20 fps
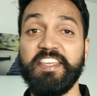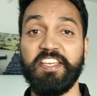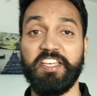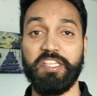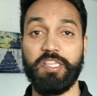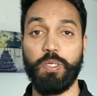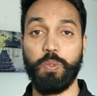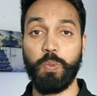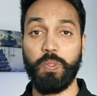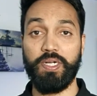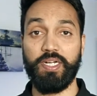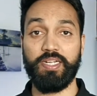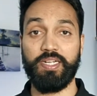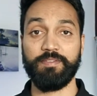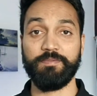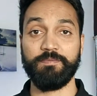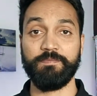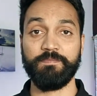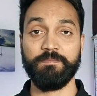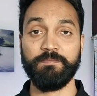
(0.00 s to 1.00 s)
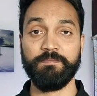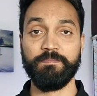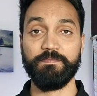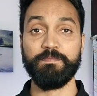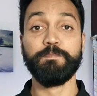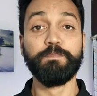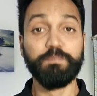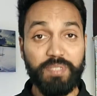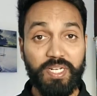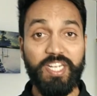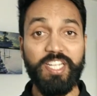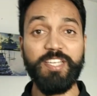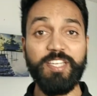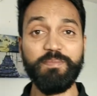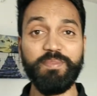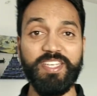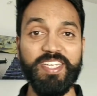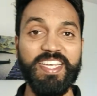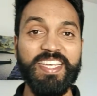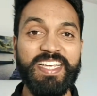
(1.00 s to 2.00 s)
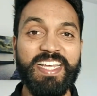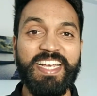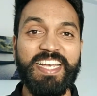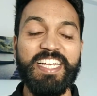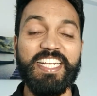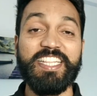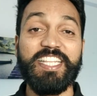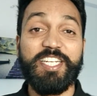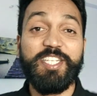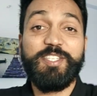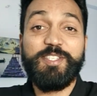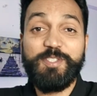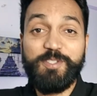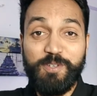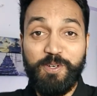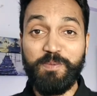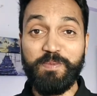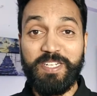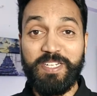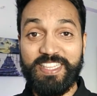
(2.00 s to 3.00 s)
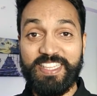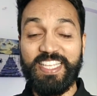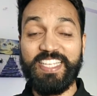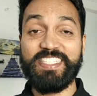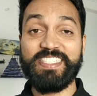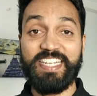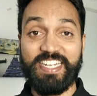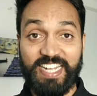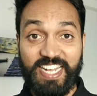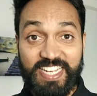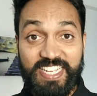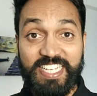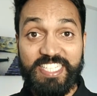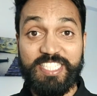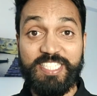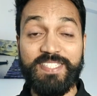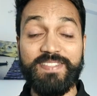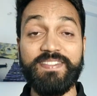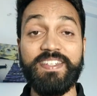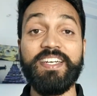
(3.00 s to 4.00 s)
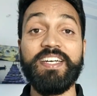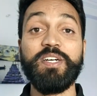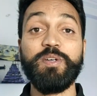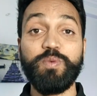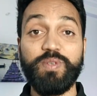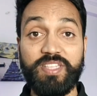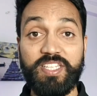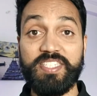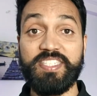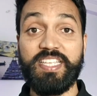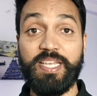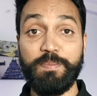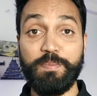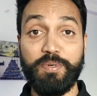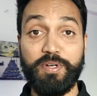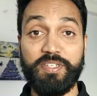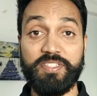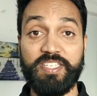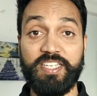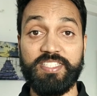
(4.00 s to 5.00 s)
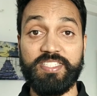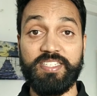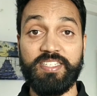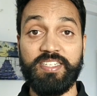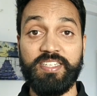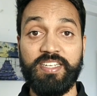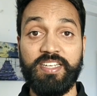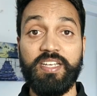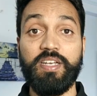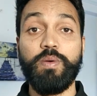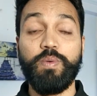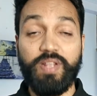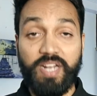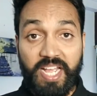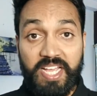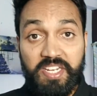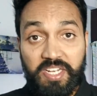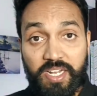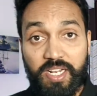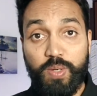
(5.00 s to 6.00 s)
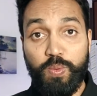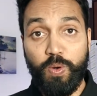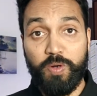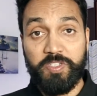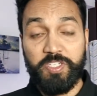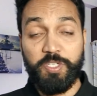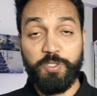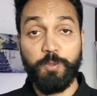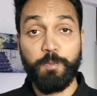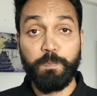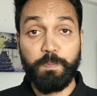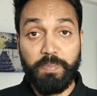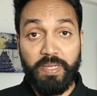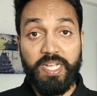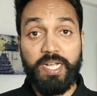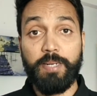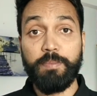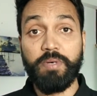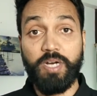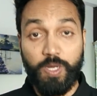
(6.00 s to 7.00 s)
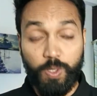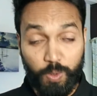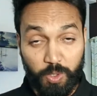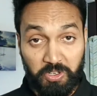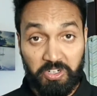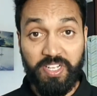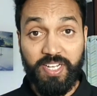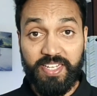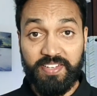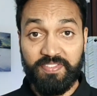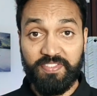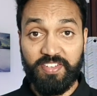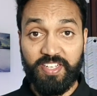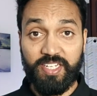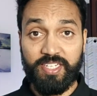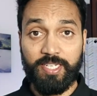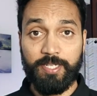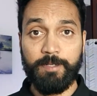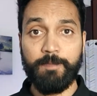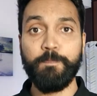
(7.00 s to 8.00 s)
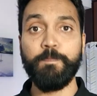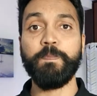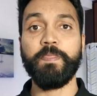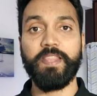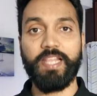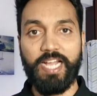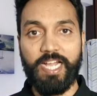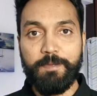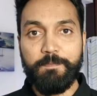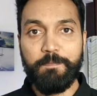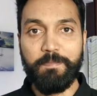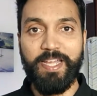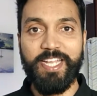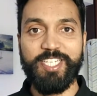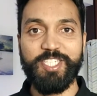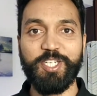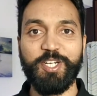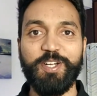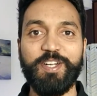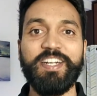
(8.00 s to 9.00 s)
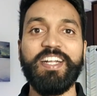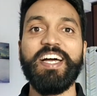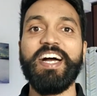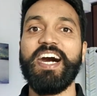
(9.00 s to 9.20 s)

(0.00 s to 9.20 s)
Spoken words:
in the world. Believe me, there are so many things that I achieved with the same process. When I really wanted to become really fit, I made sure